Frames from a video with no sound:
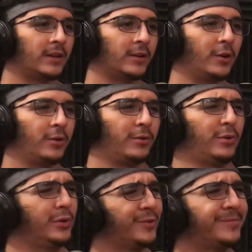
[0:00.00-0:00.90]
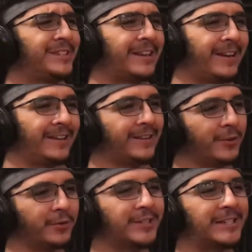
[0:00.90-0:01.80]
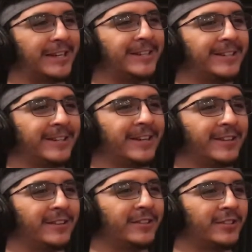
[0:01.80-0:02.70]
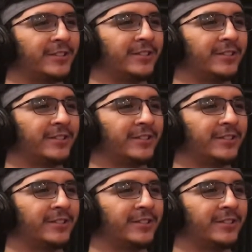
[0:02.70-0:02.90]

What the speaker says: Hula hoop day? Like, a whole day dedicated to this shit?